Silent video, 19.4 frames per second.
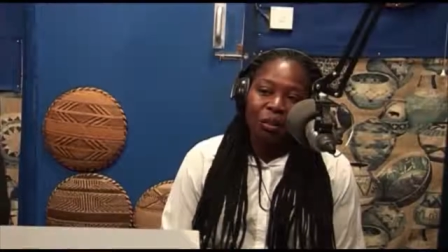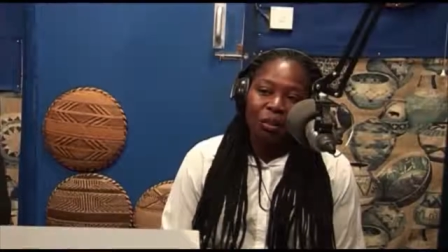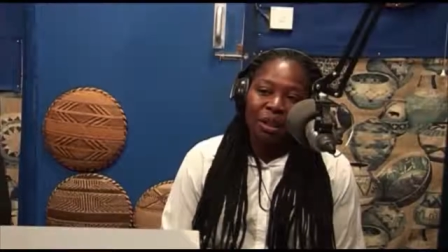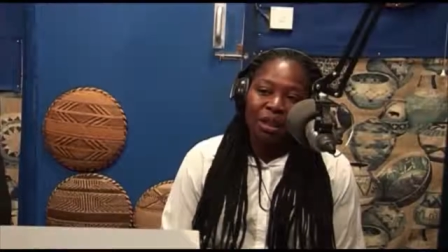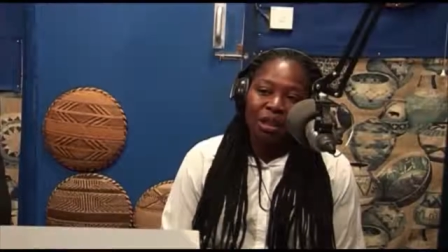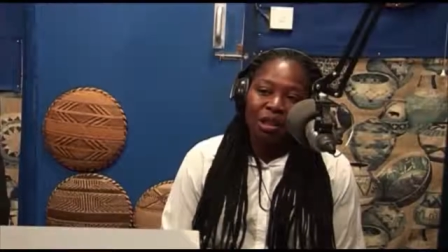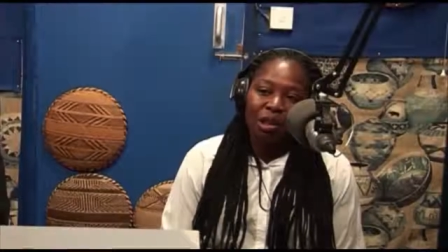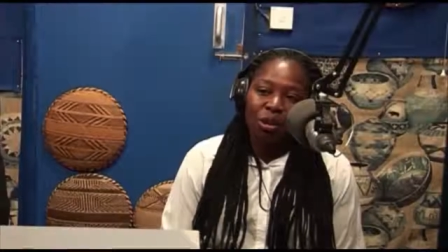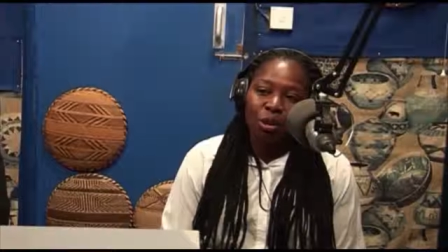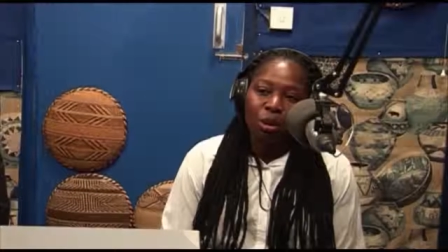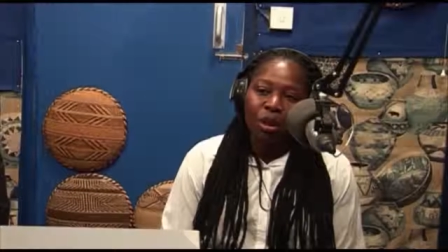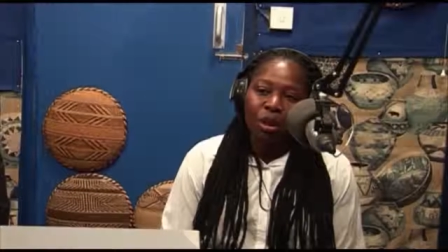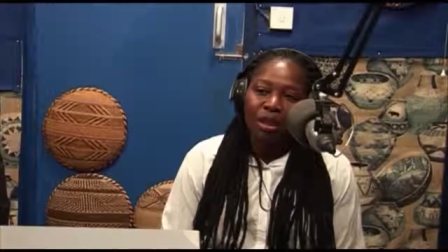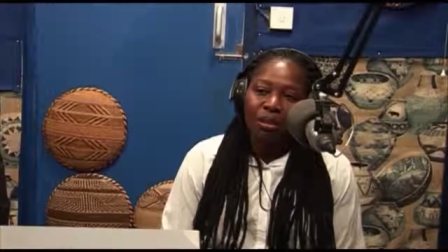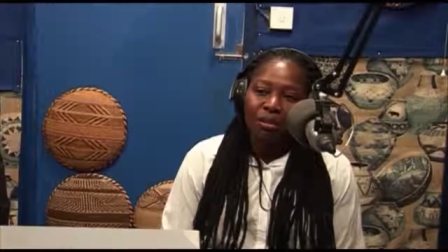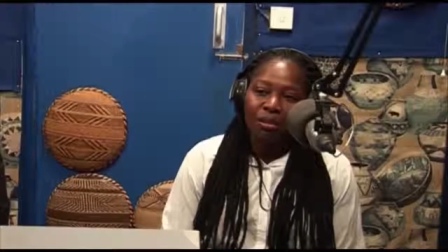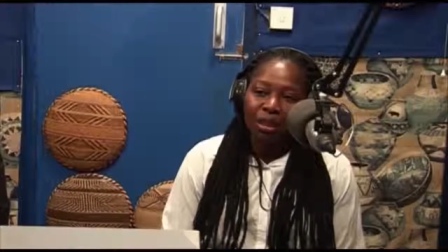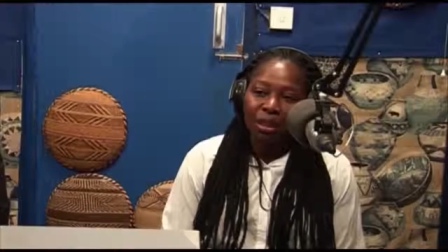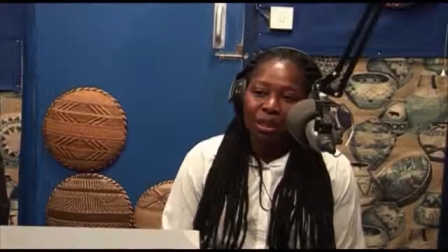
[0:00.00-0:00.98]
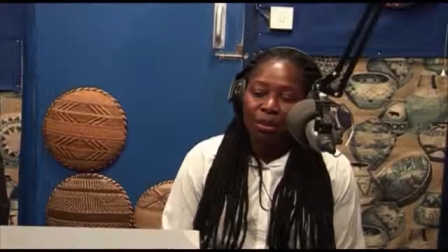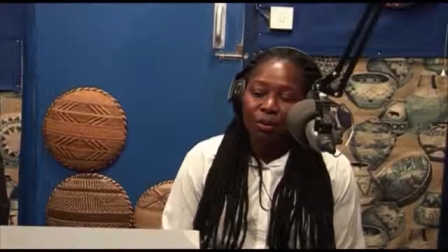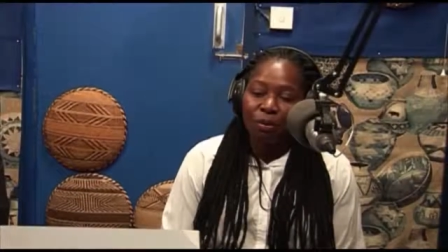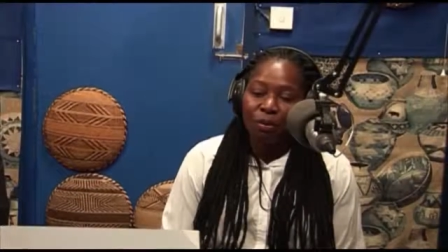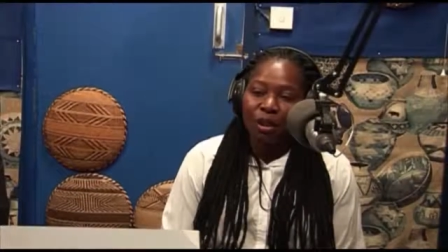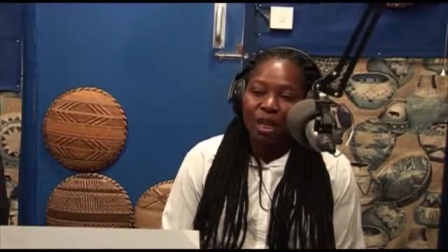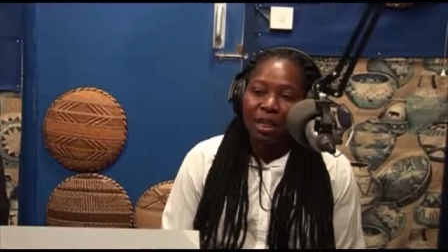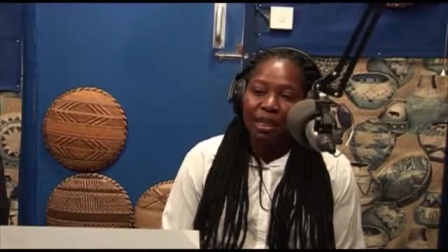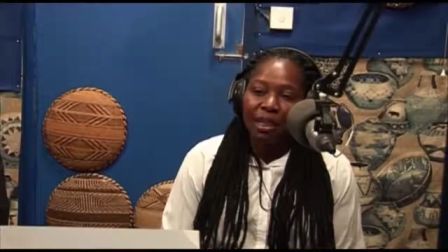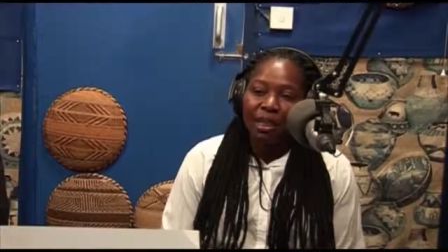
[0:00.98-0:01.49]
what is called the
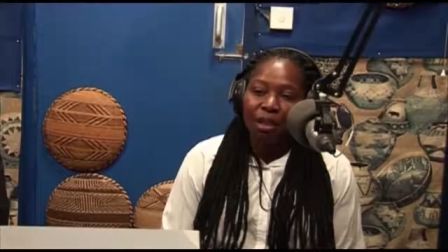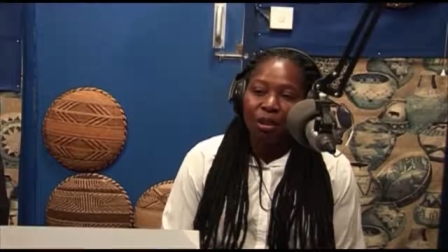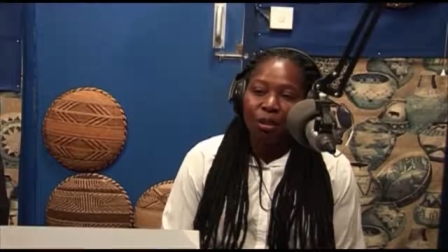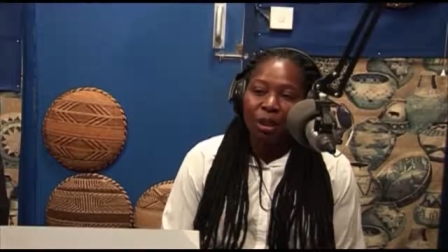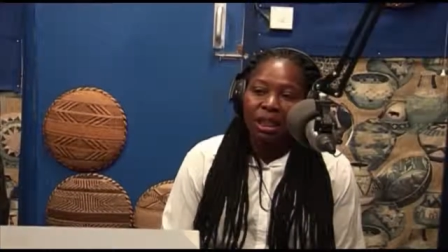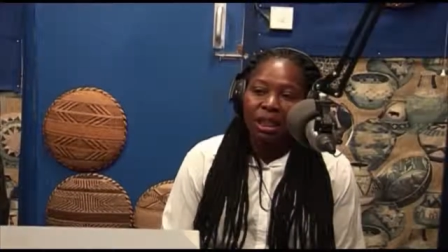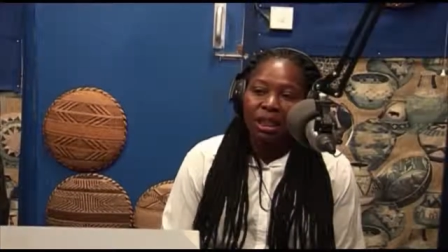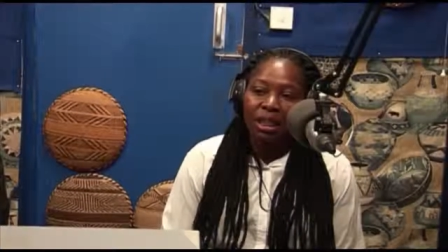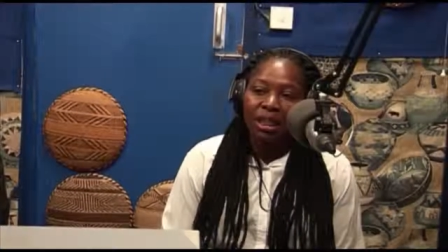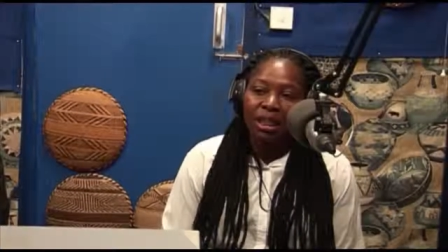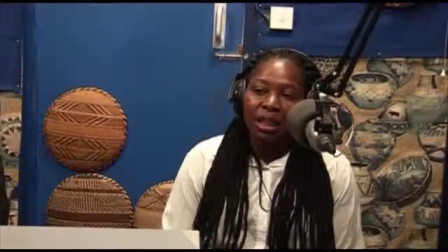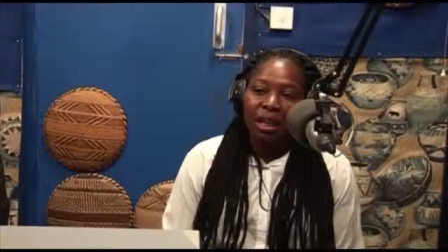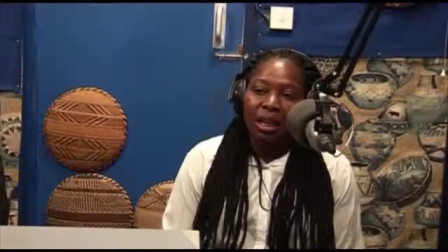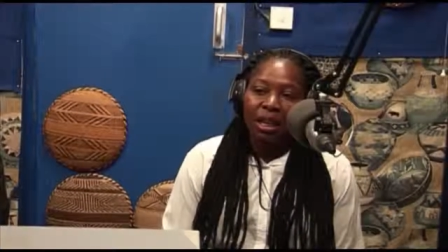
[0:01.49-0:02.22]
victim-friendly unit,